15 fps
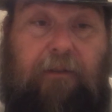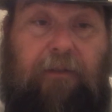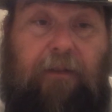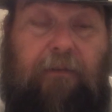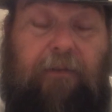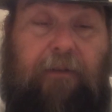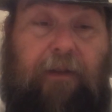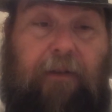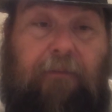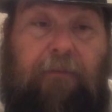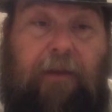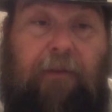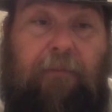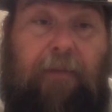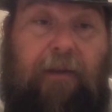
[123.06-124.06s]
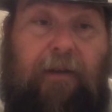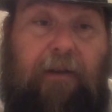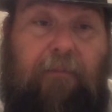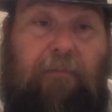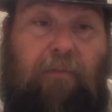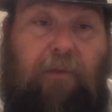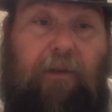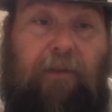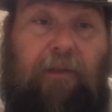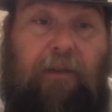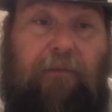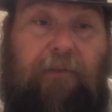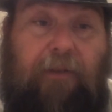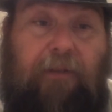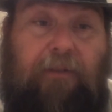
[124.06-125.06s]
So I've made it a point that
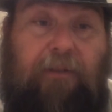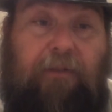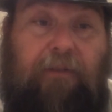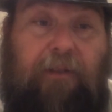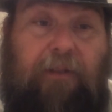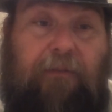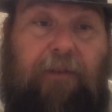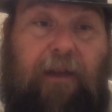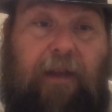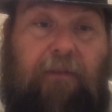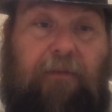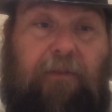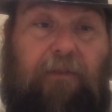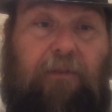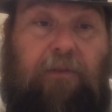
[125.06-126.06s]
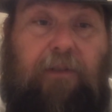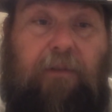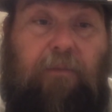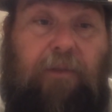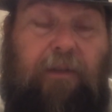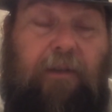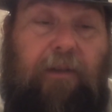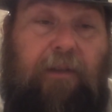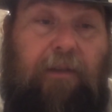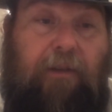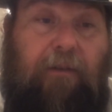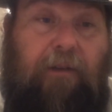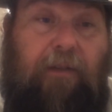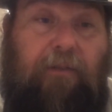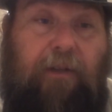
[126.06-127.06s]
if I haven't used it within a
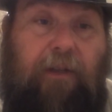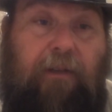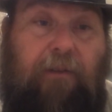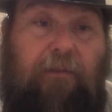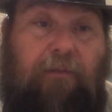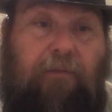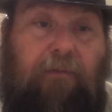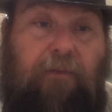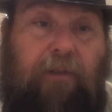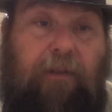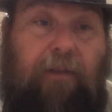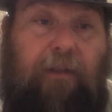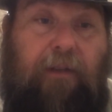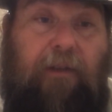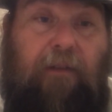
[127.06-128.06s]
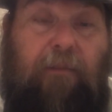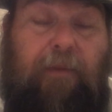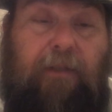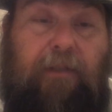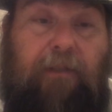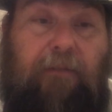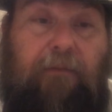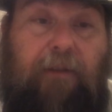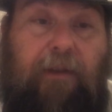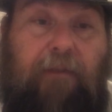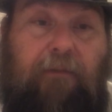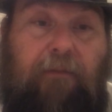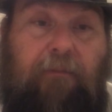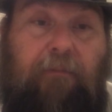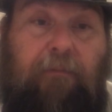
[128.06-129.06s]
year, I try to go through and clean all of my stuff out
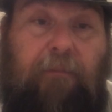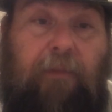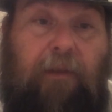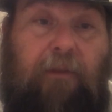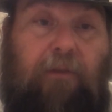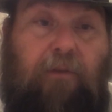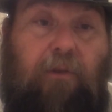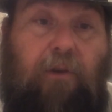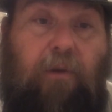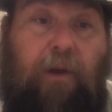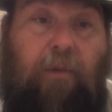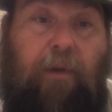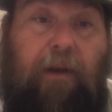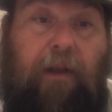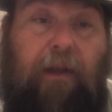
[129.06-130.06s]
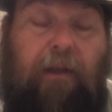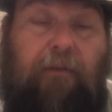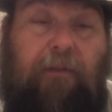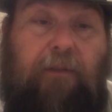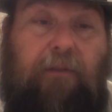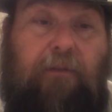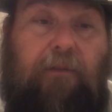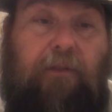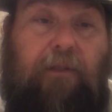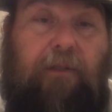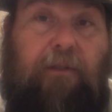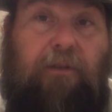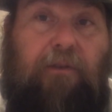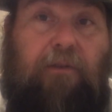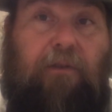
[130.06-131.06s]
and throw away what I haven't used.
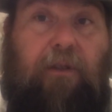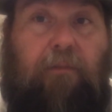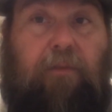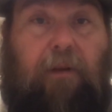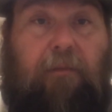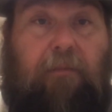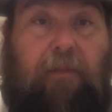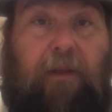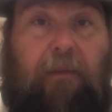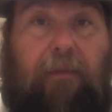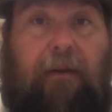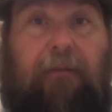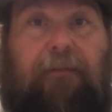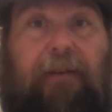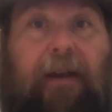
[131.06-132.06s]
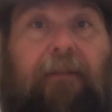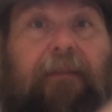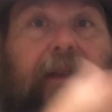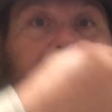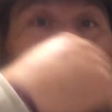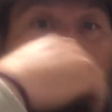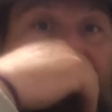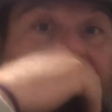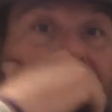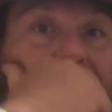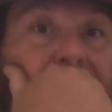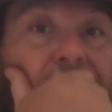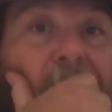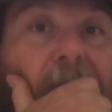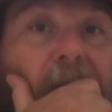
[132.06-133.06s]
And usually probably about 5 days after
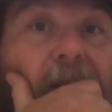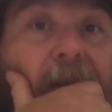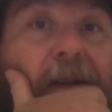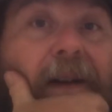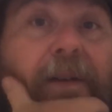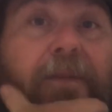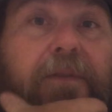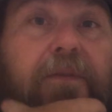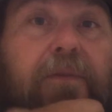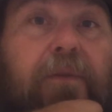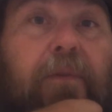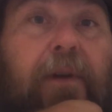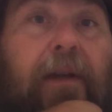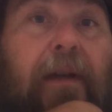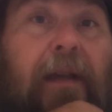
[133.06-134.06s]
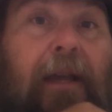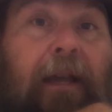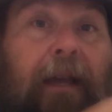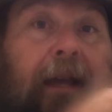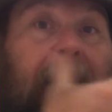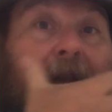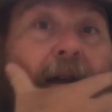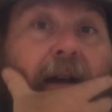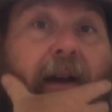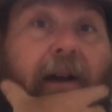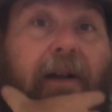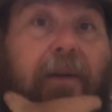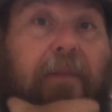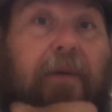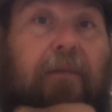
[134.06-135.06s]
I've threw it away, I
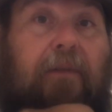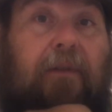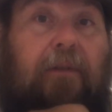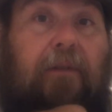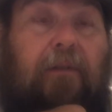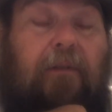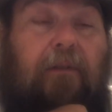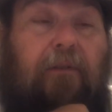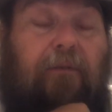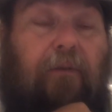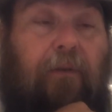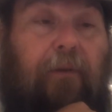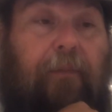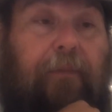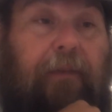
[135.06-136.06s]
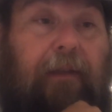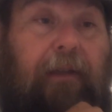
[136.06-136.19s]
come up with a good use for it.